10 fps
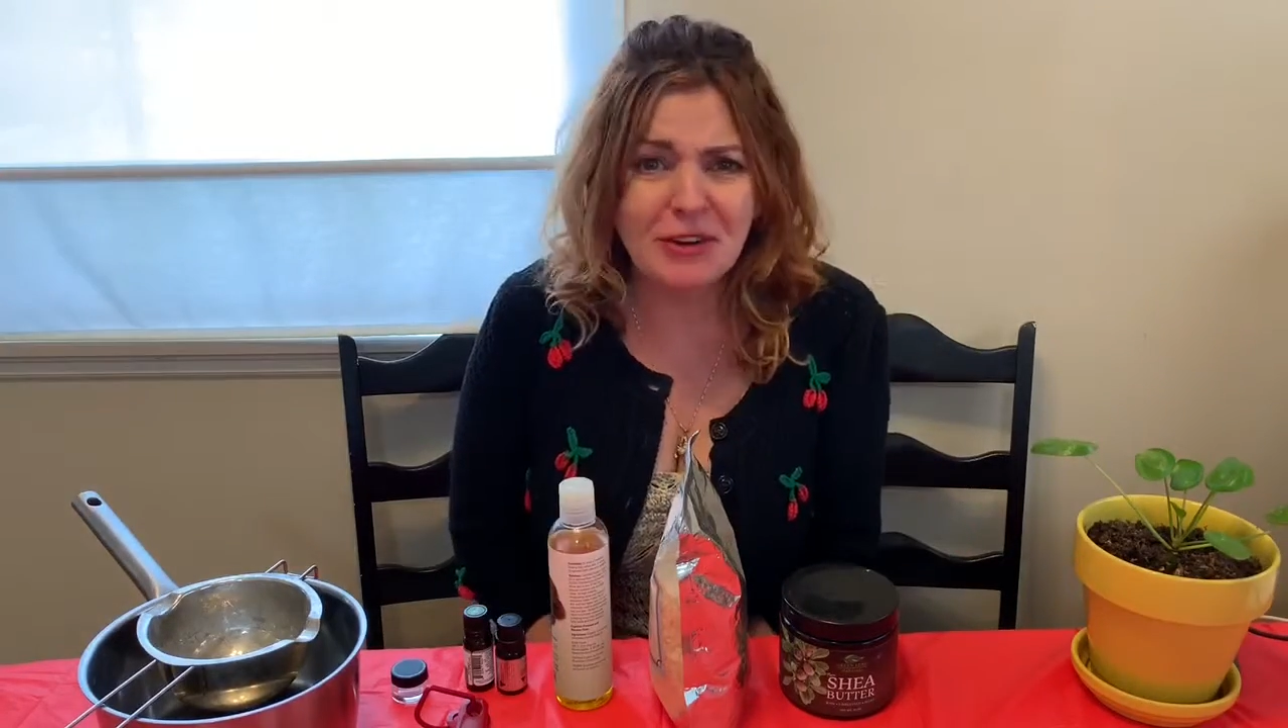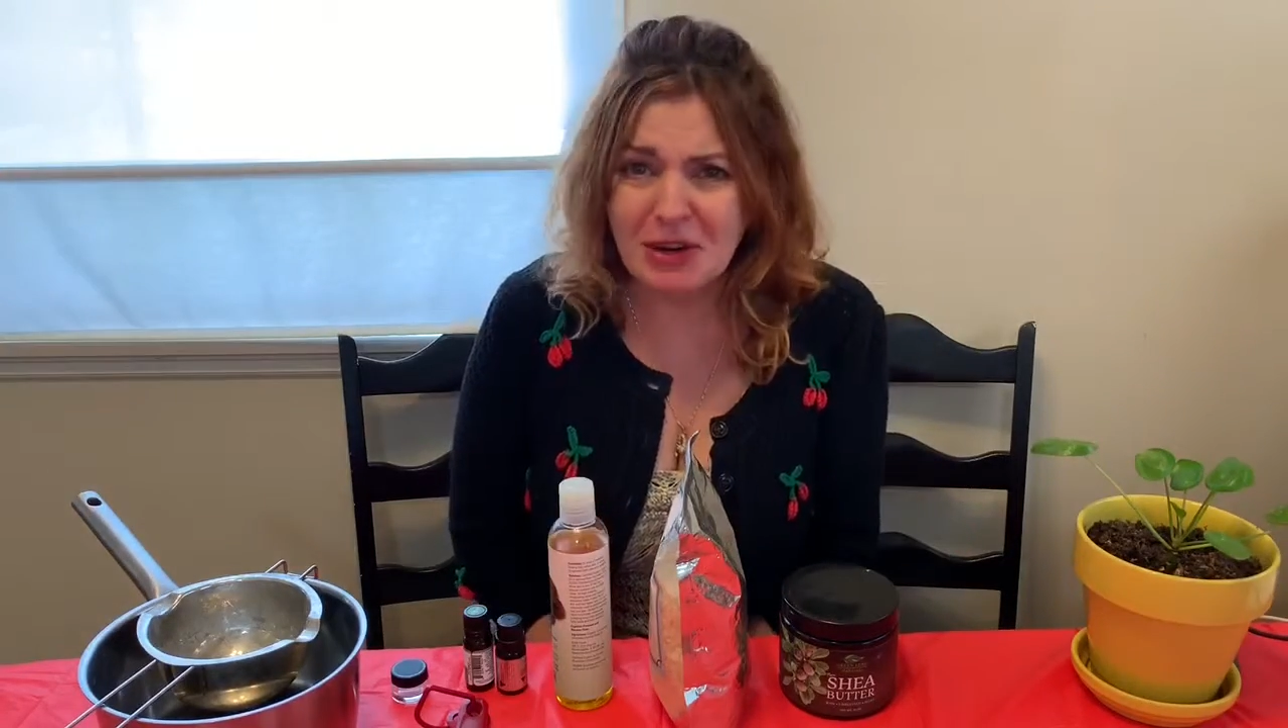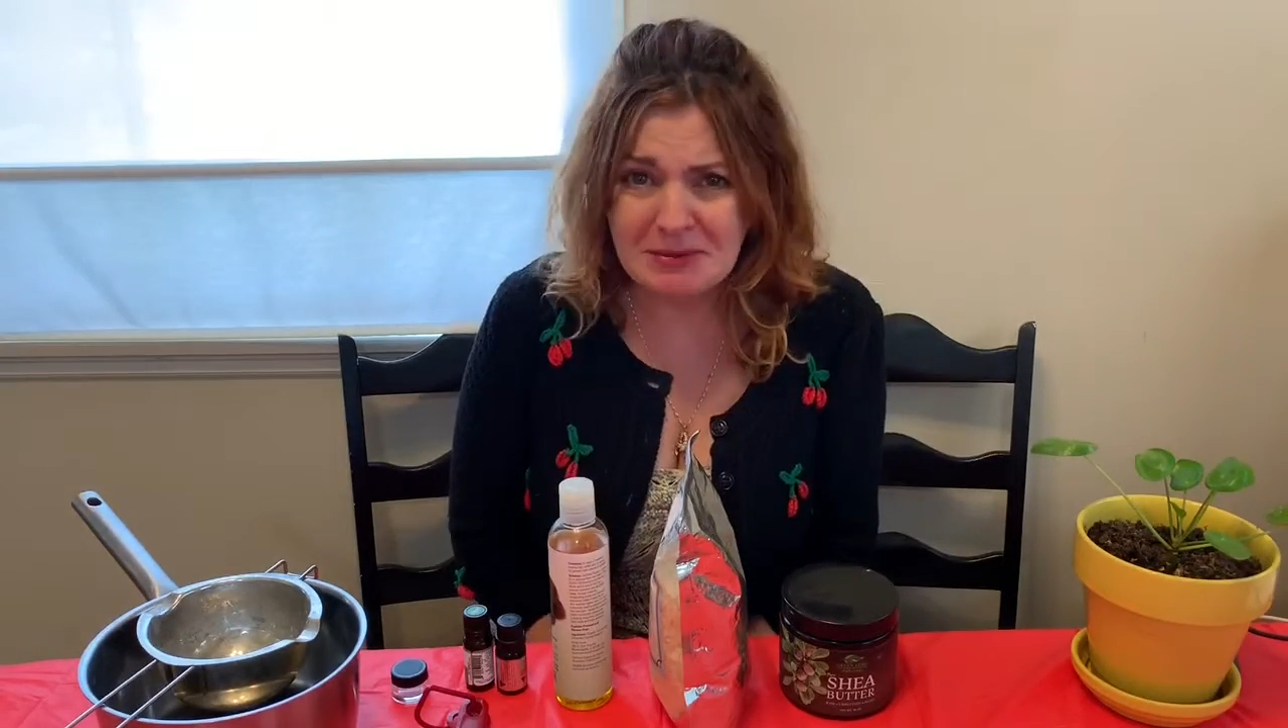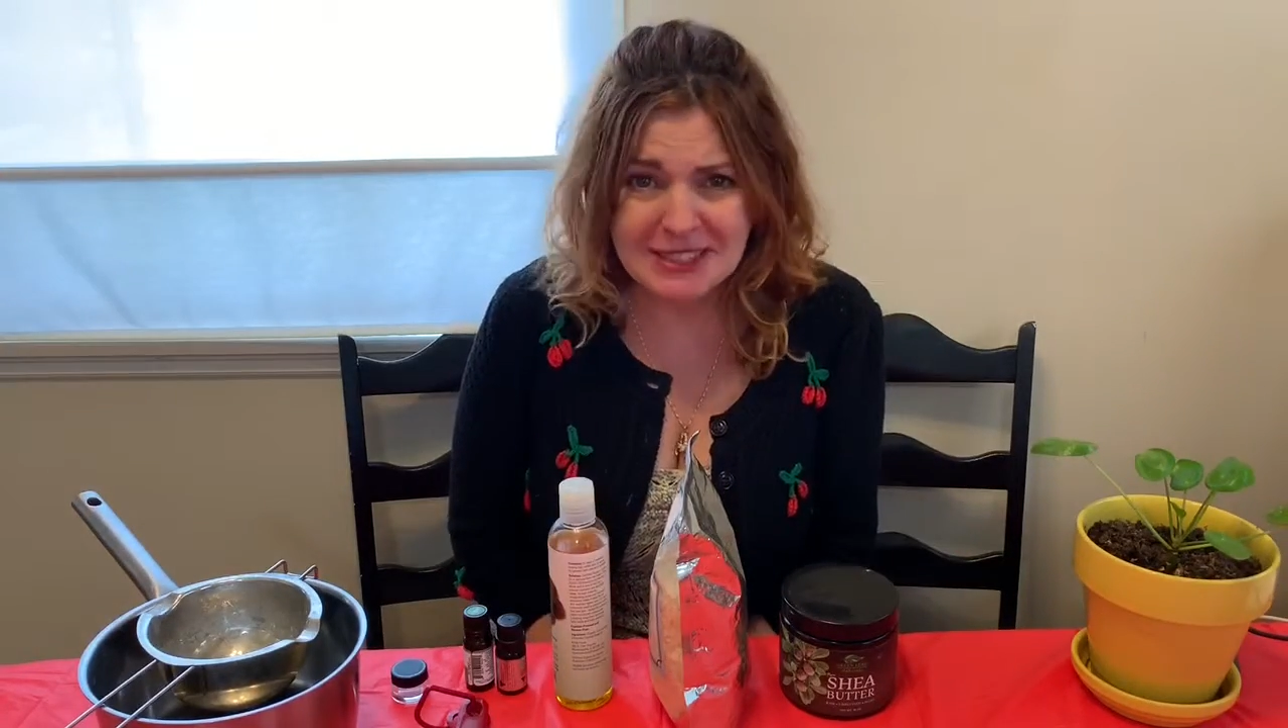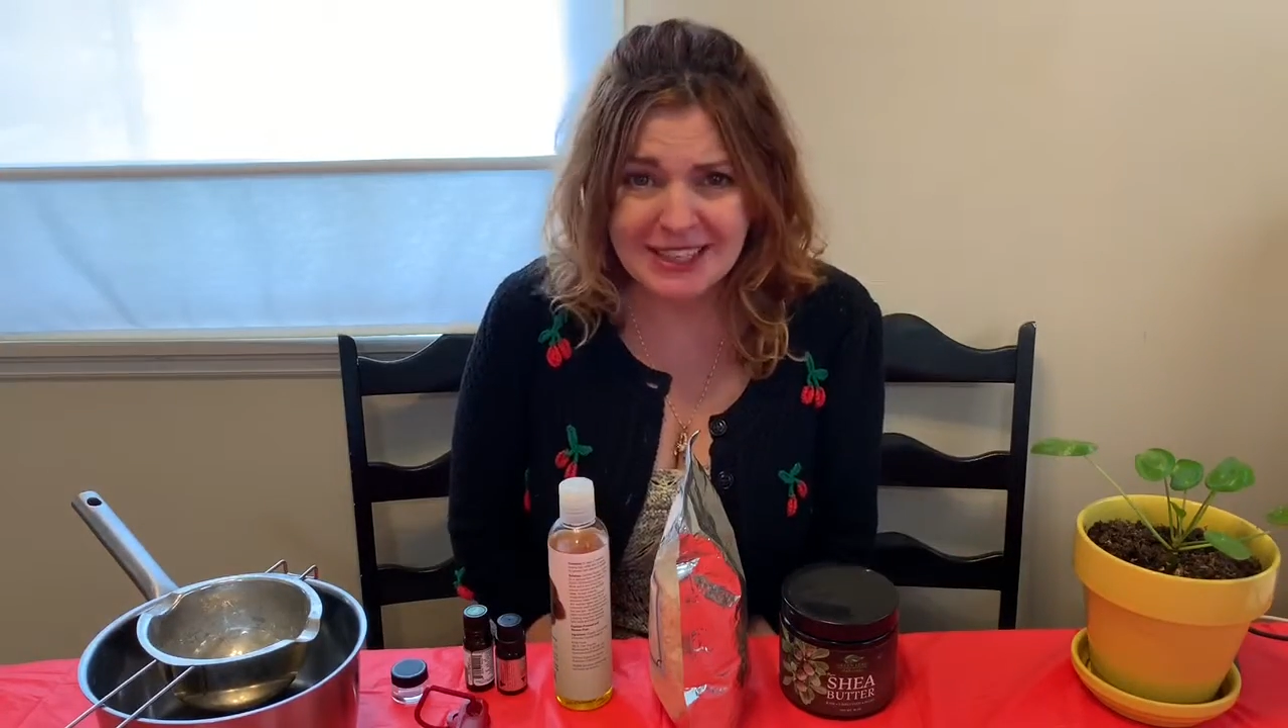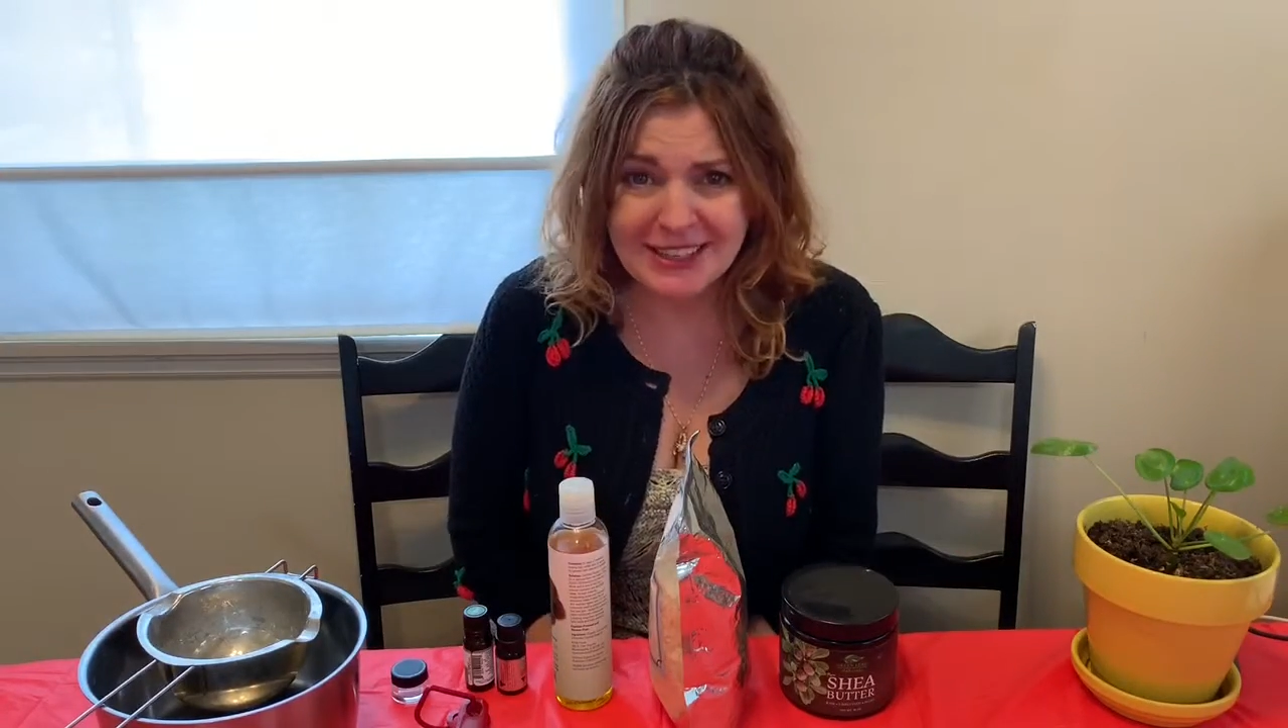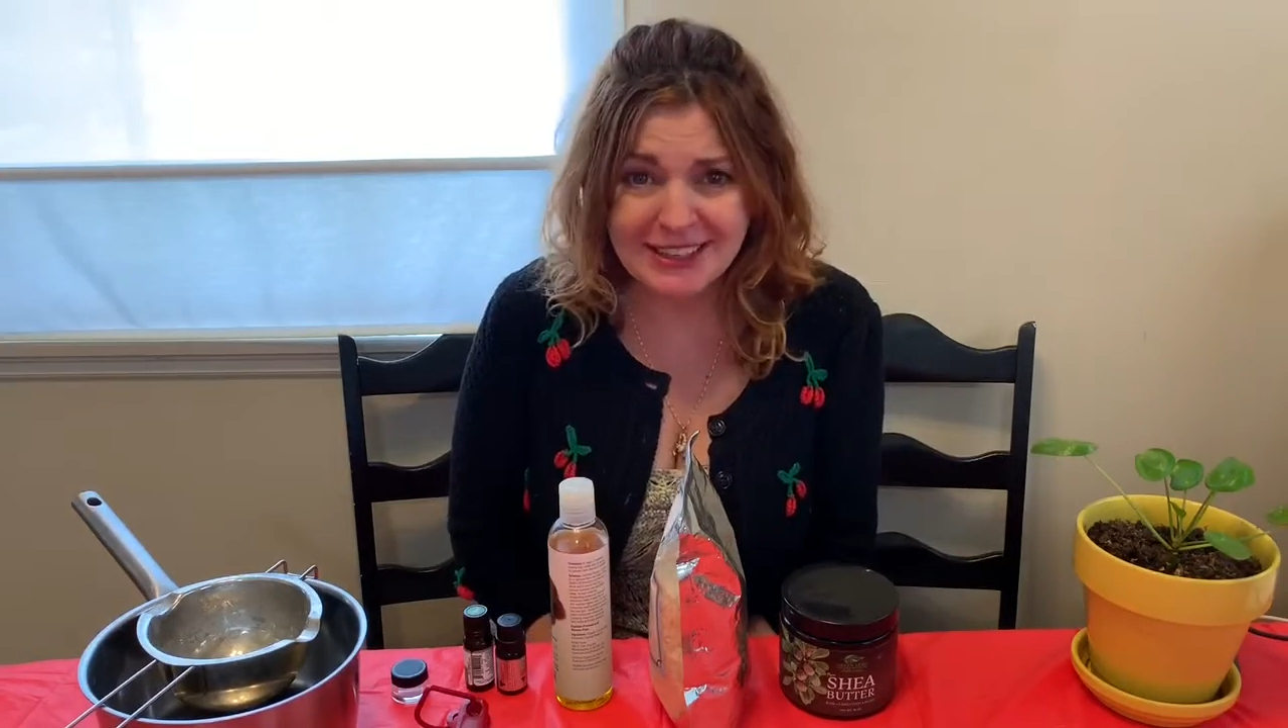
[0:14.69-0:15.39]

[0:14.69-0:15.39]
creamsicle?